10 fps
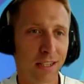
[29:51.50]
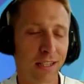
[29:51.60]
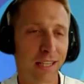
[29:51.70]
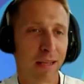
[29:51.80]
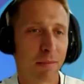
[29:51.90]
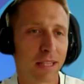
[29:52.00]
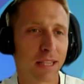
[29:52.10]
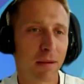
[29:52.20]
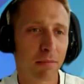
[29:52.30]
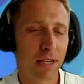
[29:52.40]
claiming
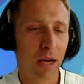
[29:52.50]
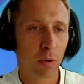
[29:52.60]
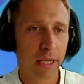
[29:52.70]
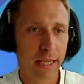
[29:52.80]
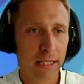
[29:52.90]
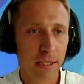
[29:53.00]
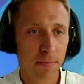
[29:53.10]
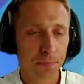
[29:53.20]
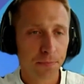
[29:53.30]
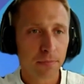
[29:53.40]
them nowadays.
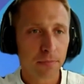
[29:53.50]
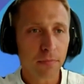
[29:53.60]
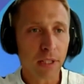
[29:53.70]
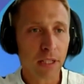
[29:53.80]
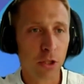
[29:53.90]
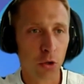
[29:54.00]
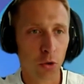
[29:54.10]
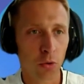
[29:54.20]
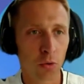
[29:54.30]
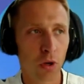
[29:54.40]

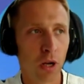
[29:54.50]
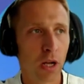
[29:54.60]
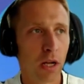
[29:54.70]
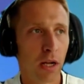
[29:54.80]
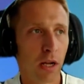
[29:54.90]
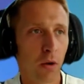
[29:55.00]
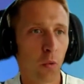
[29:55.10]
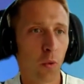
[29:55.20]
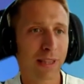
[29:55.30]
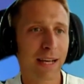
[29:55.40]
So
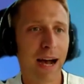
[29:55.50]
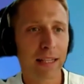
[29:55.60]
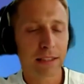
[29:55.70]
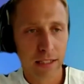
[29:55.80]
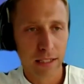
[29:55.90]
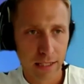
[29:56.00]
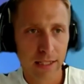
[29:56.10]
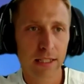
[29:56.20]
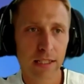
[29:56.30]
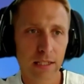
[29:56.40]
what others
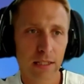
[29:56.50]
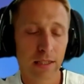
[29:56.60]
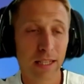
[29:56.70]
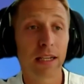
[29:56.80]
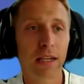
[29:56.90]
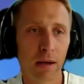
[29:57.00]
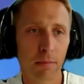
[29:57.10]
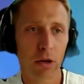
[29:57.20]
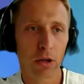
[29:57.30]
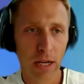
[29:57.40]
think
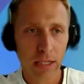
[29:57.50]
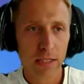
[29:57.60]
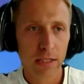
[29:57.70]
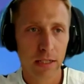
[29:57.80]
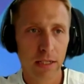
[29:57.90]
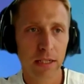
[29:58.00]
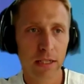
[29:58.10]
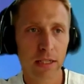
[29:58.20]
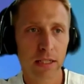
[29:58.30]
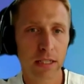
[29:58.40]
about us
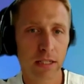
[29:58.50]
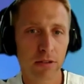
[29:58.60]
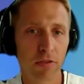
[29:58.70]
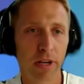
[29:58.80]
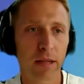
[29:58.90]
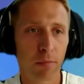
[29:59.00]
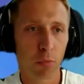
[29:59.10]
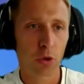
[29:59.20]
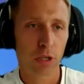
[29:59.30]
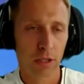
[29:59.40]
is really
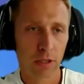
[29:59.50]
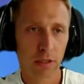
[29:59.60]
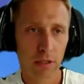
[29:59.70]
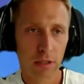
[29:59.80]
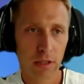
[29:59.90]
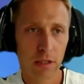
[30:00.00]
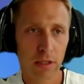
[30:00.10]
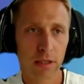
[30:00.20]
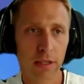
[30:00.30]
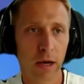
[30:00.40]
important
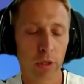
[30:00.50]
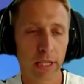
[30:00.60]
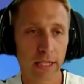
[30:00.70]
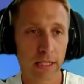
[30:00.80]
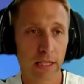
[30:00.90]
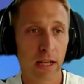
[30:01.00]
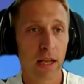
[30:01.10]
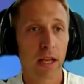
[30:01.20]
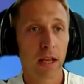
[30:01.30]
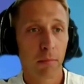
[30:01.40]
nowadays.
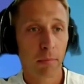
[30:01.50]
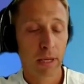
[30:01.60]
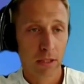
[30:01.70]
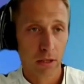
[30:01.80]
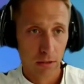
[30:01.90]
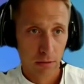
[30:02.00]
But